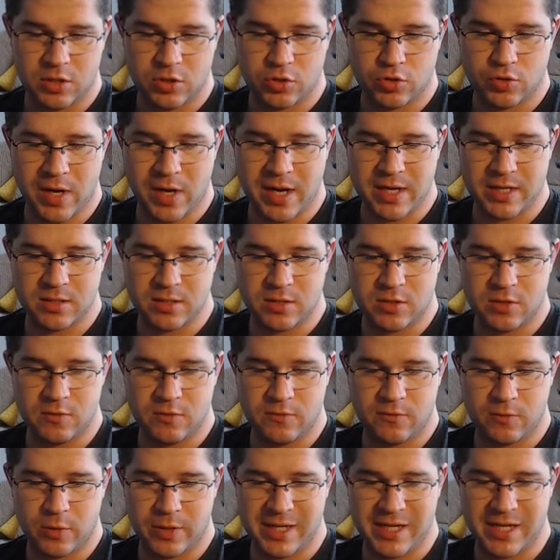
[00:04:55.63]
Triton, two
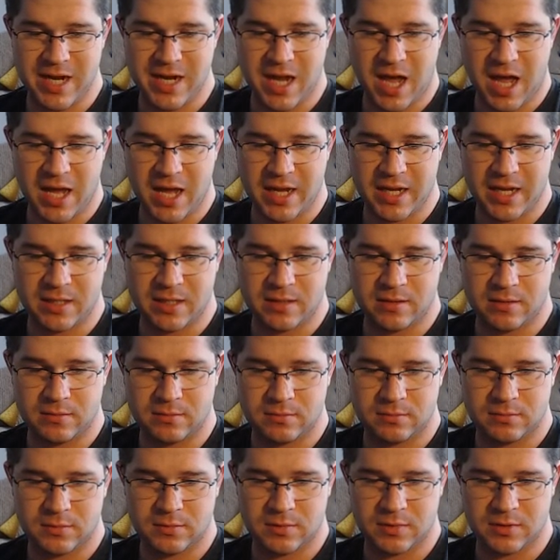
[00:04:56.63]
forty-nine.
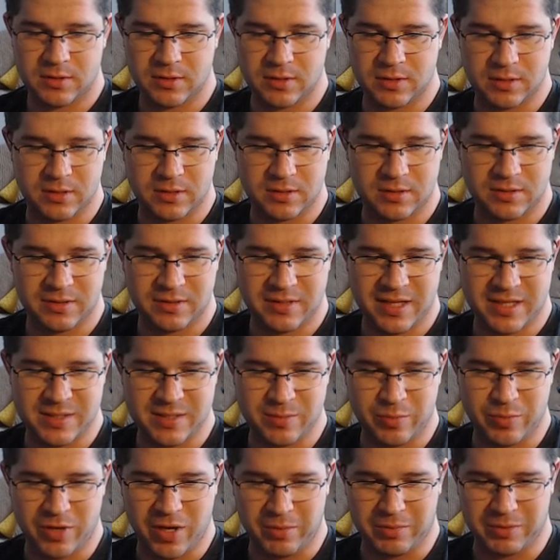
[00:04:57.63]
Ugh, that's a
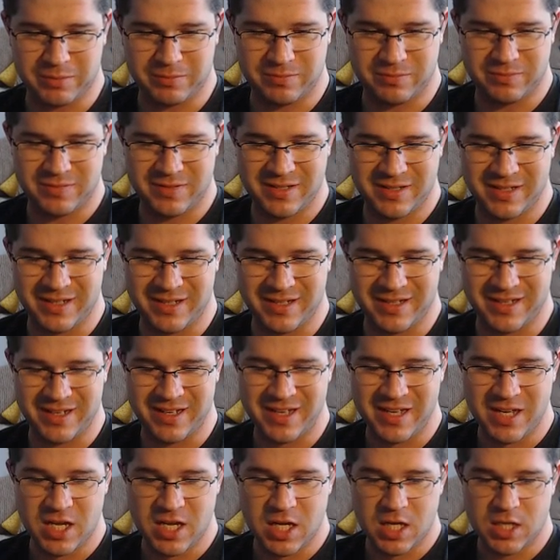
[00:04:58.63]
problem.
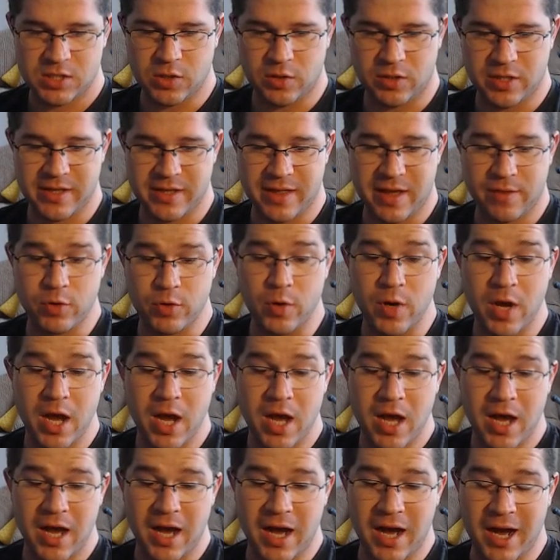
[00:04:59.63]
Don't look at that rune.
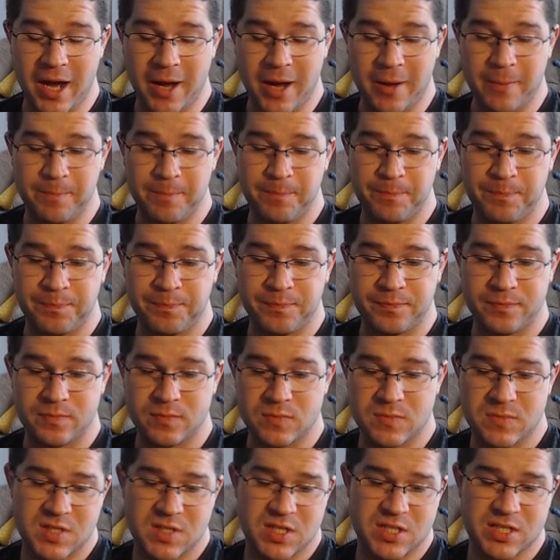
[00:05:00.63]
Um,
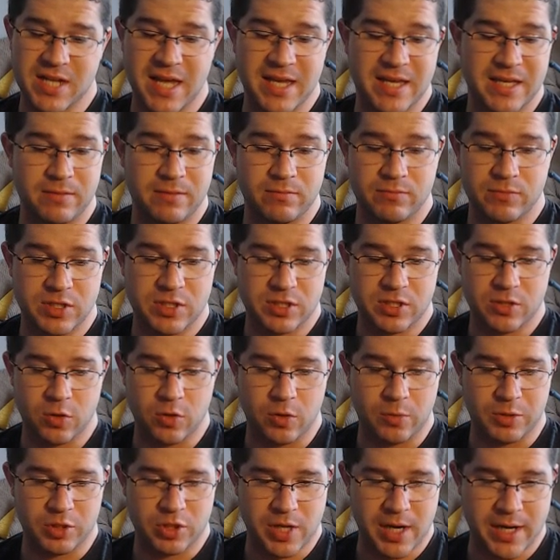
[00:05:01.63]
just tanky, just a
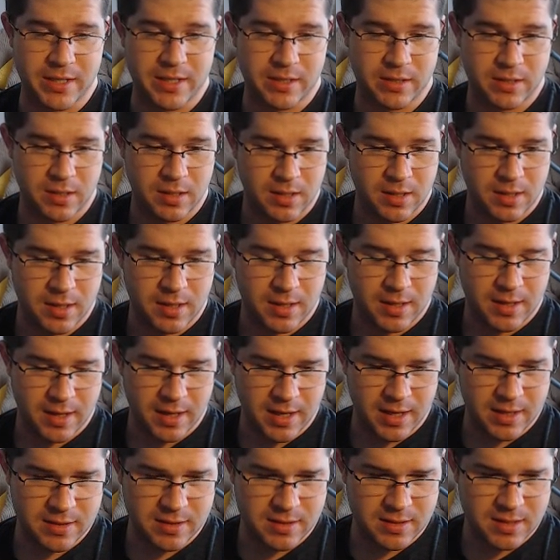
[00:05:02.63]
normal Triton.
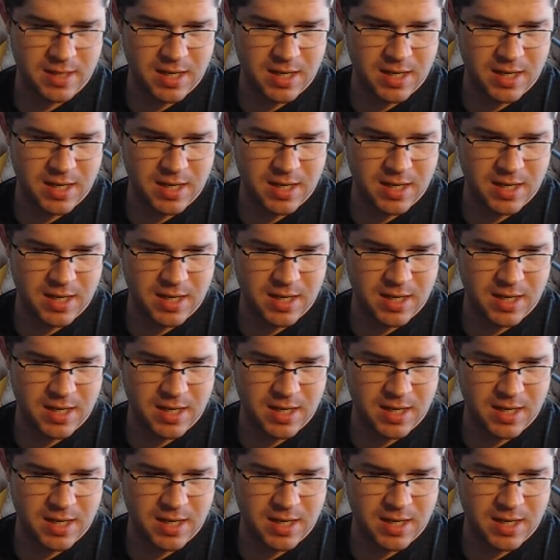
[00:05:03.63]
And